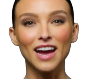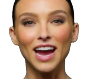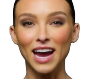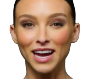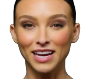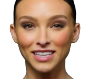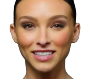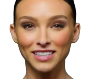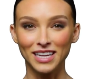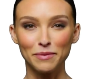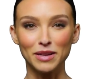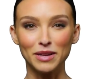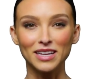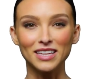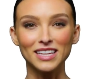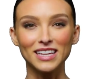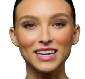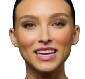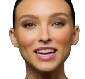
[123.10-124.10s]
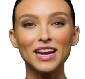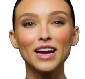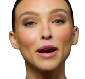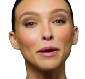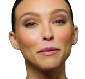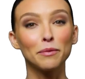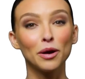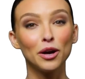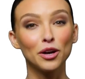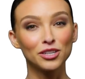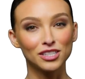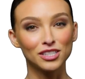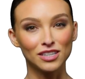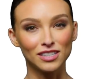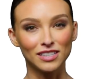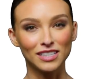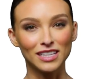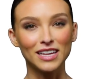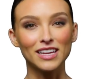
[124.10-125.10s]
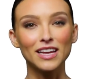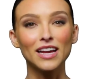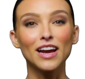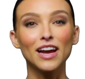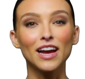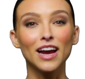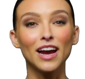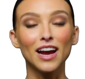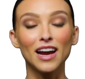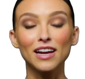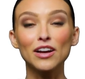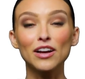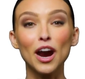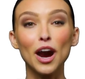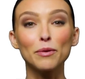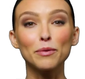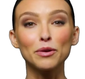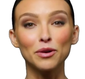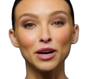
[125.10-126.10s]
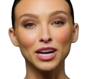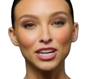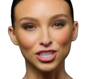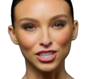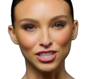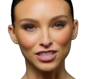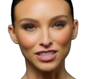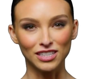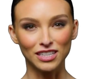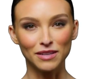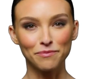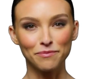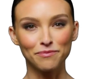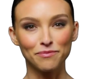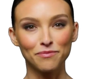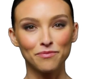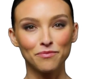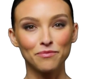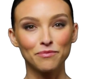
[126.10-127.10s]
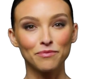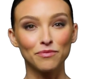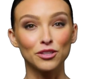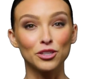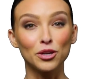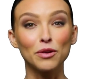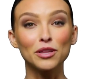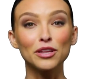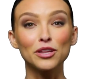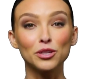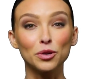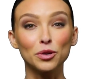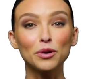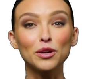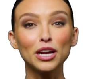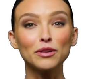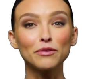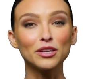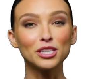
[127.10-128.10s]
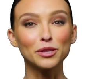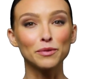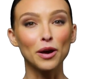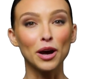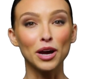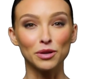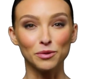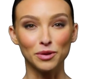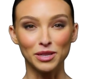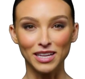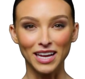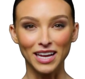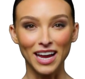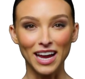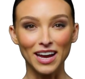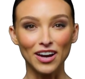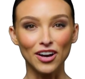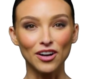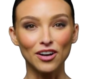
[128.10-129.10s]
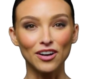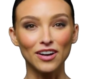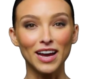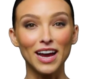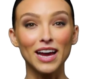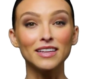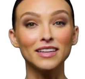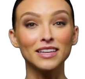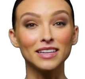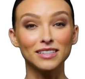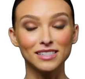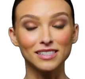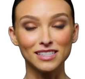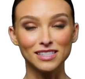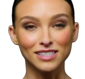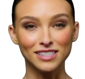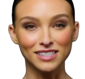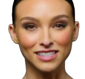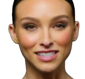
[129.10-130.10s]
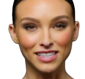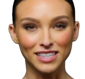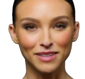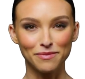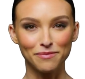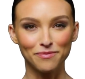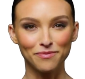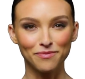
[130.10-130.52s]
academically, personally, and operationally, so the school can respond with care and consistency.